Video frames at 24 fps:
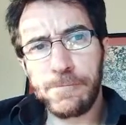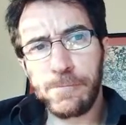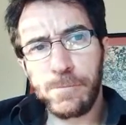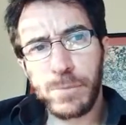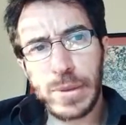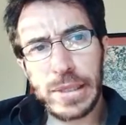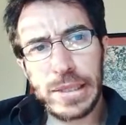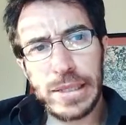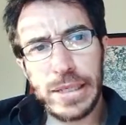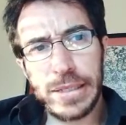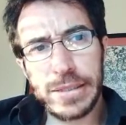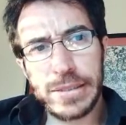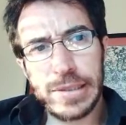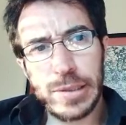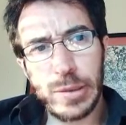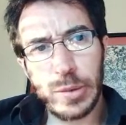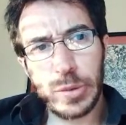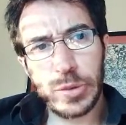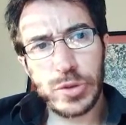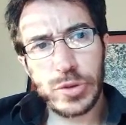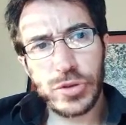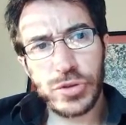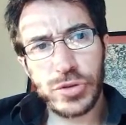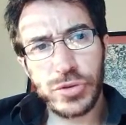This
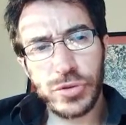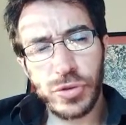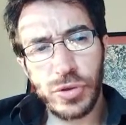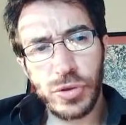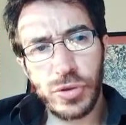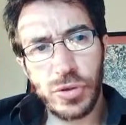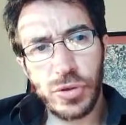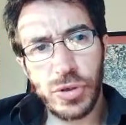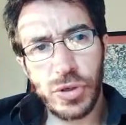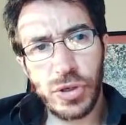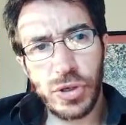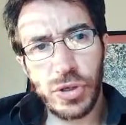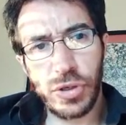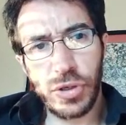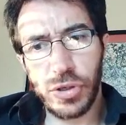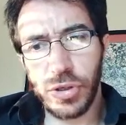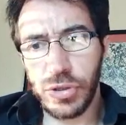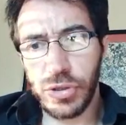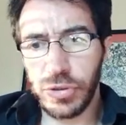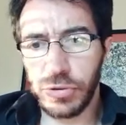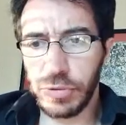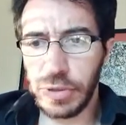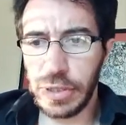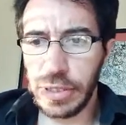looks
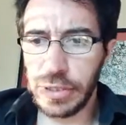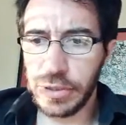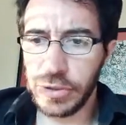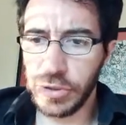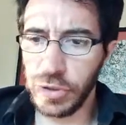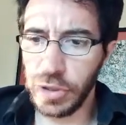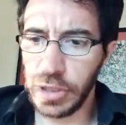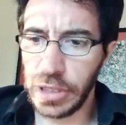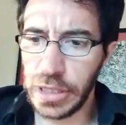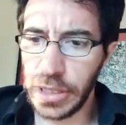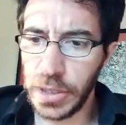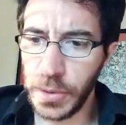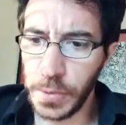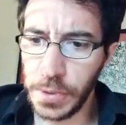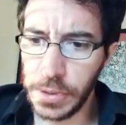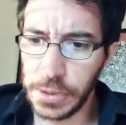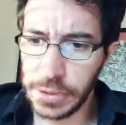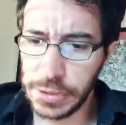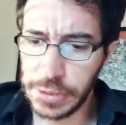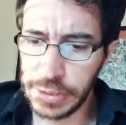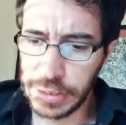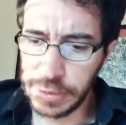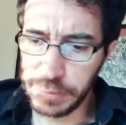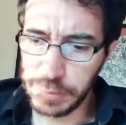odd, right? So how do we
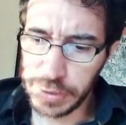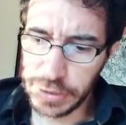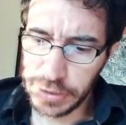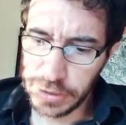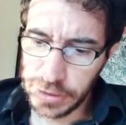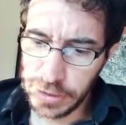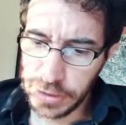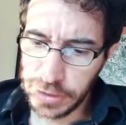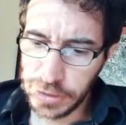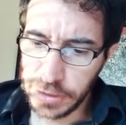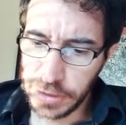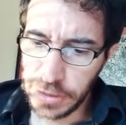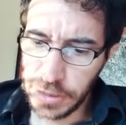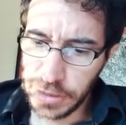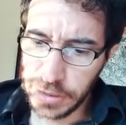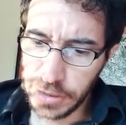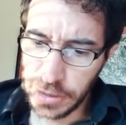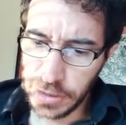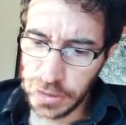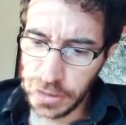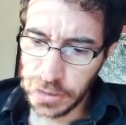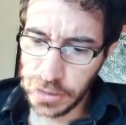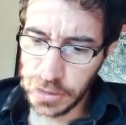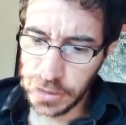interpret this? This
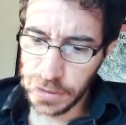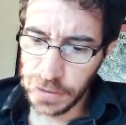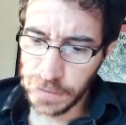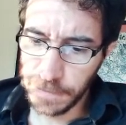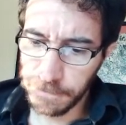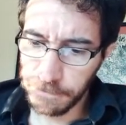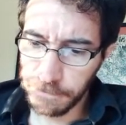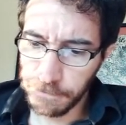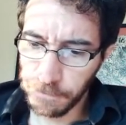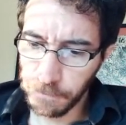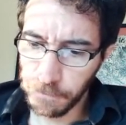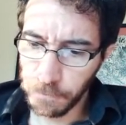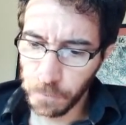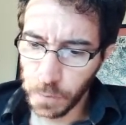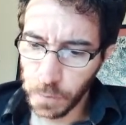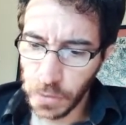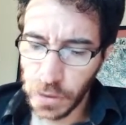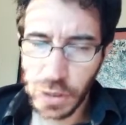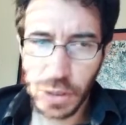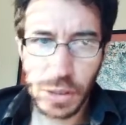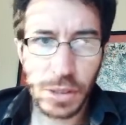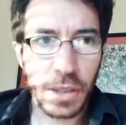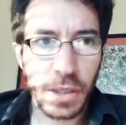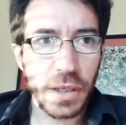is
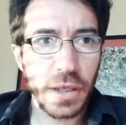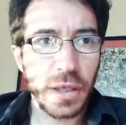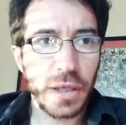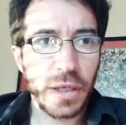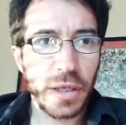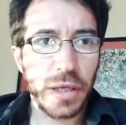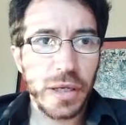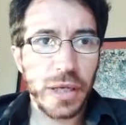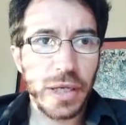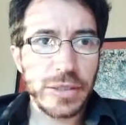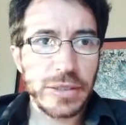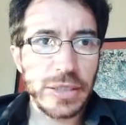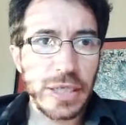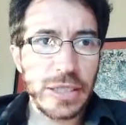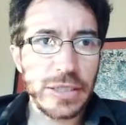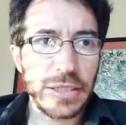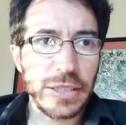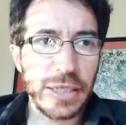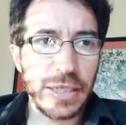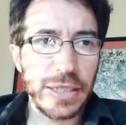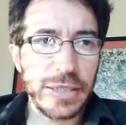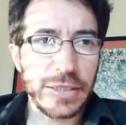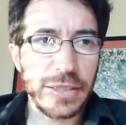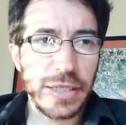
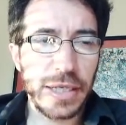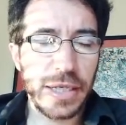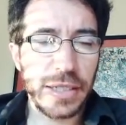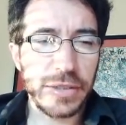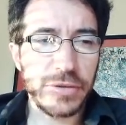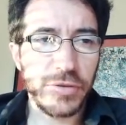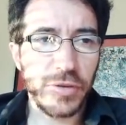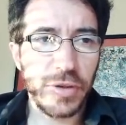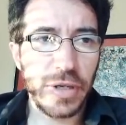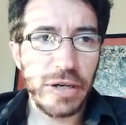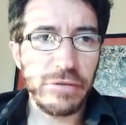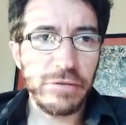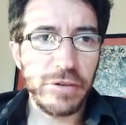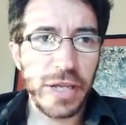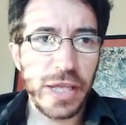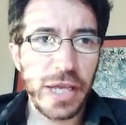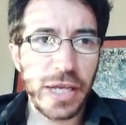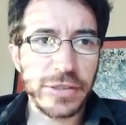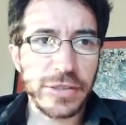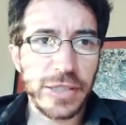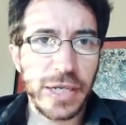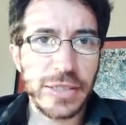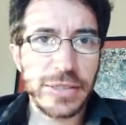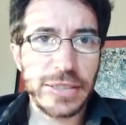essentially says for every
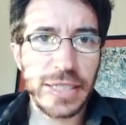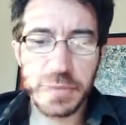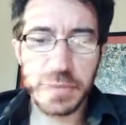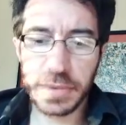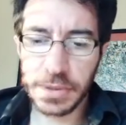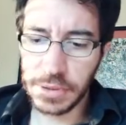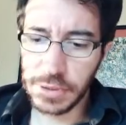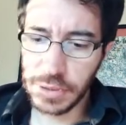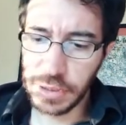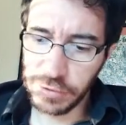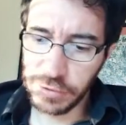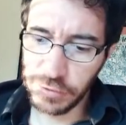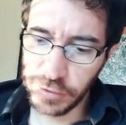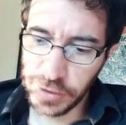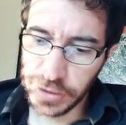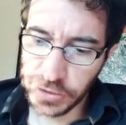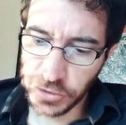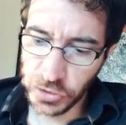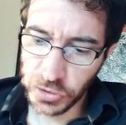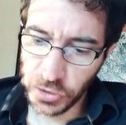x there is something different.